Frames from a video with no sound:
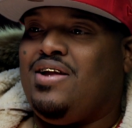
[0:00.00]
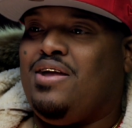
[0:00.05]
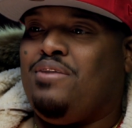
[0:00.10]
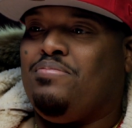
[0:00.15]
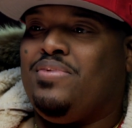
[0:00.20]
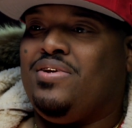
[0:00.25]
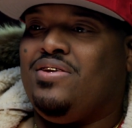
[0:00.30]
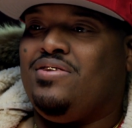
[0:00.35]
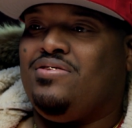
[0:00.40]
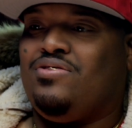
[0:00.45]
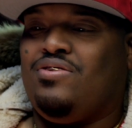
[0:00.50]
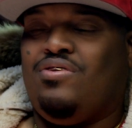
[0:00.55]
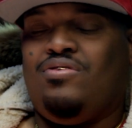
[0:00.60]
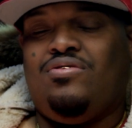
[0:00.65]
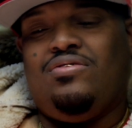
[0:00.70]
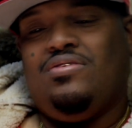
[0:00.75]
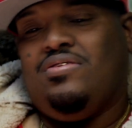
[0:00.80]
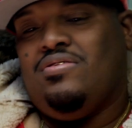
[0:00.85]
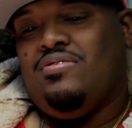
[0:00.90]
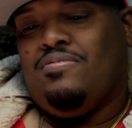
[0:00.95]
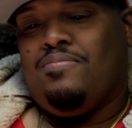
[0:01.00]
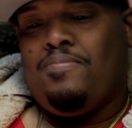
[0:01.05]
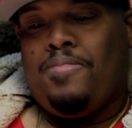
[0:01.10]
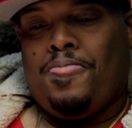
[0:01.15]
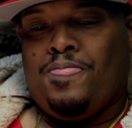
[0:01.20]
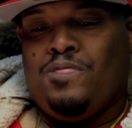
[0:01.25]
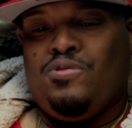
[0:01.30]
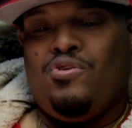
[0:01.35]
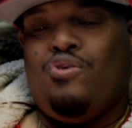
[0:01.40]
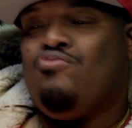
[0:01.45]
You know what I mean? So
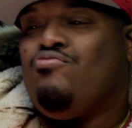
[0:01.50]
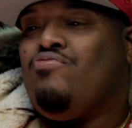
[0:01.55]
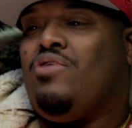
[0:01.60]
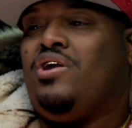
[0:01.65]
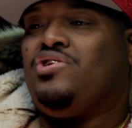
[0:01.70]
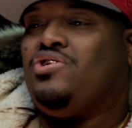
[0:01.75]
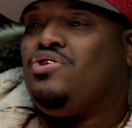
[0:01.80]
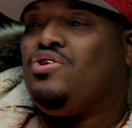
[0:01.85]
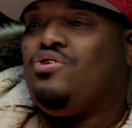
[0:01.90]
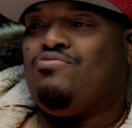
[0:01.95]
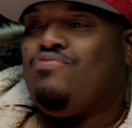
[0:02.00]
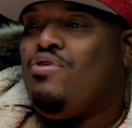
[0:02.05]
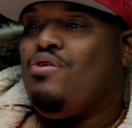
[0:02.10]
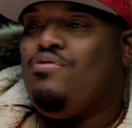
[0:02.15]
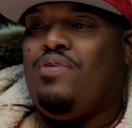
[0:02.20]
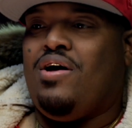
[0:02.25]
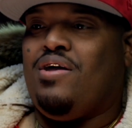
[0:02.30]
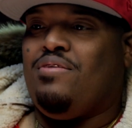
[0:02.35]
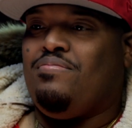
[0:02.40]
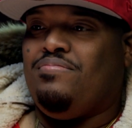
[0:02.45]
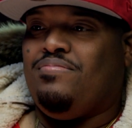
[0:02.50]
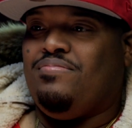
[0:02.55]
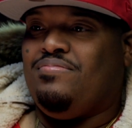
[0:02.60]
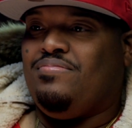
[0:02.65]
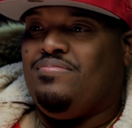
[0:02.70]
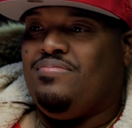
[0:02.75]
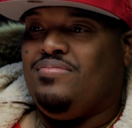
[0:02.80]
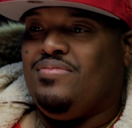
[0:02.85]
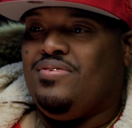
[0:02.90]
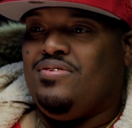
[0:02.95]
don't rush to grow up.
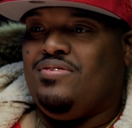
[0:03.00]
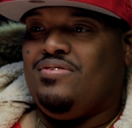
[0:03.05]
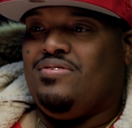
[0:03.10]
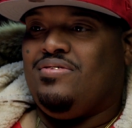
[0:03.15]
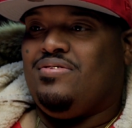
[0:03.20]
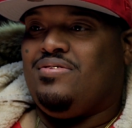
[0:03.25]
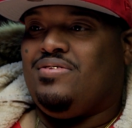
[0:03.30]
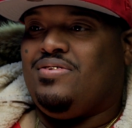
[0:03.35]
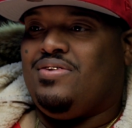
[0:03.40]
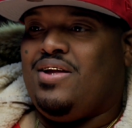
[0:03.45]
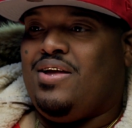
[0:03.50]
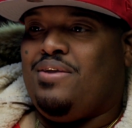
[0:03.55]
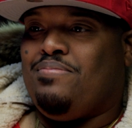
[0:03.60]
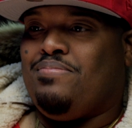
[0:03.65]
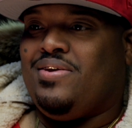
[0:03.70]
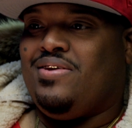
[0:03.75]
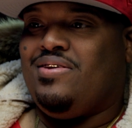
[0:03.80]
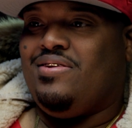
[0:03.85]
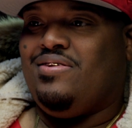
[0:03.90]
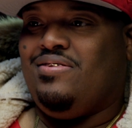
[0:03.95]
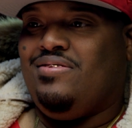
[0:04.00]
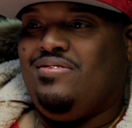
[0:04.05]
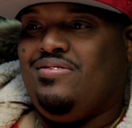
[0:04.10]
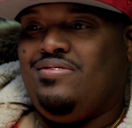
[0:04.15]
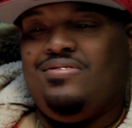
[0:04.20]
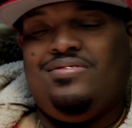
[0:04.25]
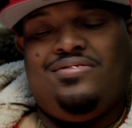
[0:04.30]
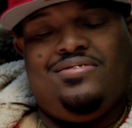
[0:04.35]
You know what I mean?